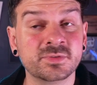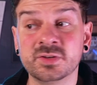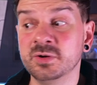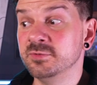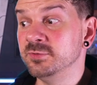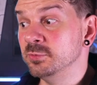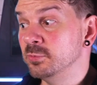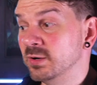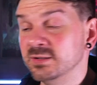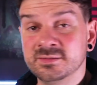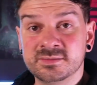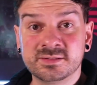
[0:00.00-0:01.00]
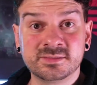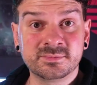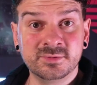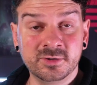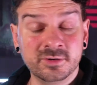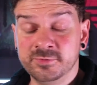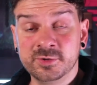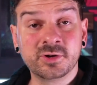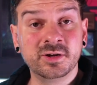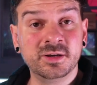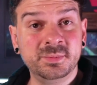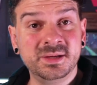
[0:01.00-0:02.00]
So if you want, or if you're
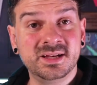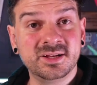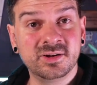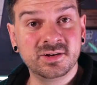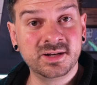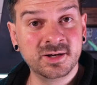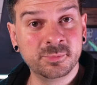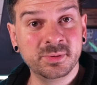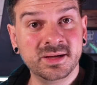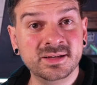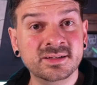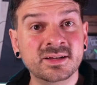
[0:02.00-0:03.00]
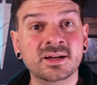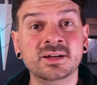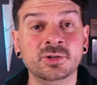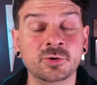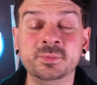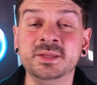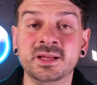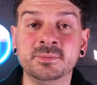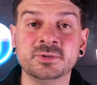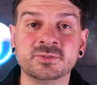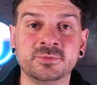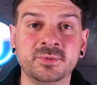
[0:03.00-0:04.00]
going to be getting on an airplane, you'll be
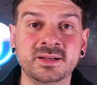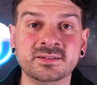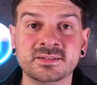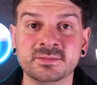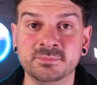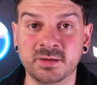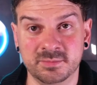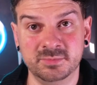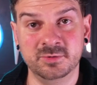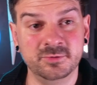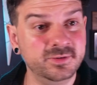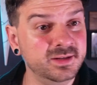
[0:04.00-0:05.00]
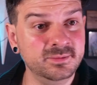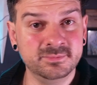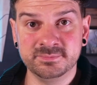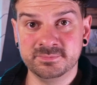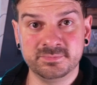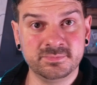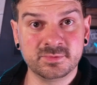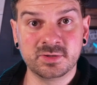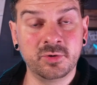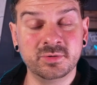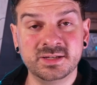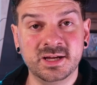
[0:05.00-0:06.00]
able to rent a movie,
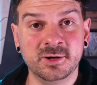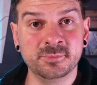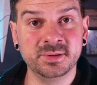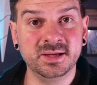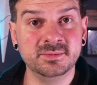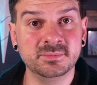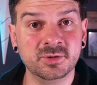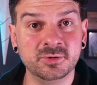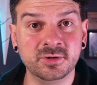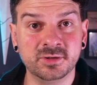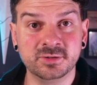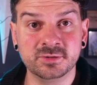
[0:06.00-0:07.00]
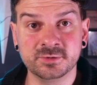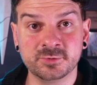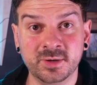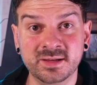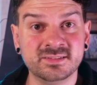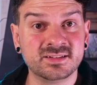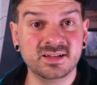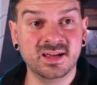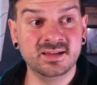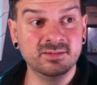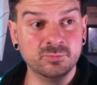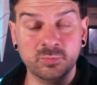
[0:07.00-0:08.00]
go into airplane mode on your Quest,
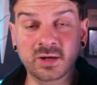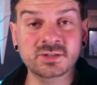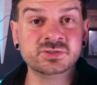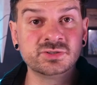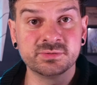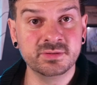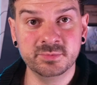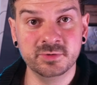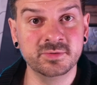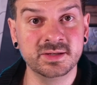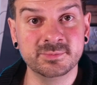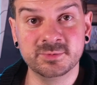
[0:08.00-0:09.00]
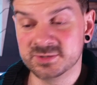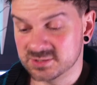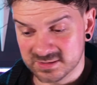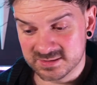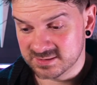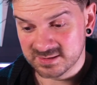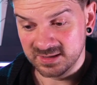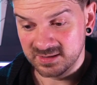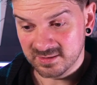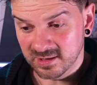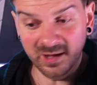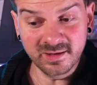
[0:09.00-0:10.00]
and watch the movie, which is
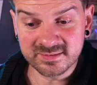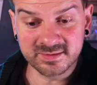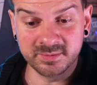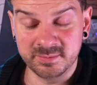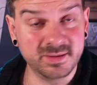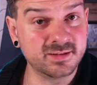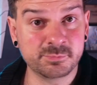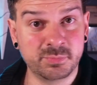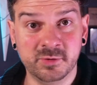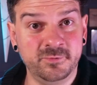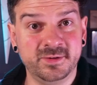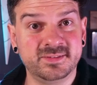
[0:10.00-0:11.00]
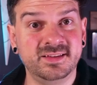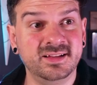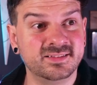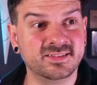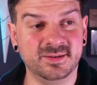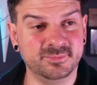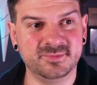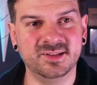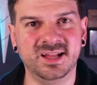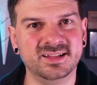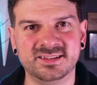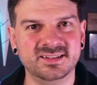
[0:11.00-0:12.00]
awesome and makes perfect sense, and I'm
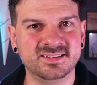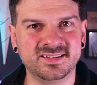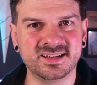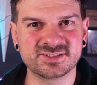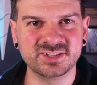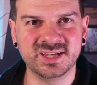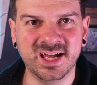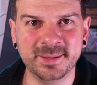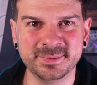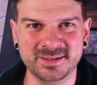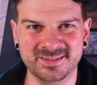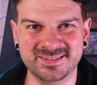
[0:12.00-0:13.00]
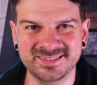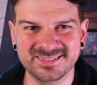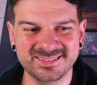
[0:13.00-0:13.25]
glad that it's actually happening.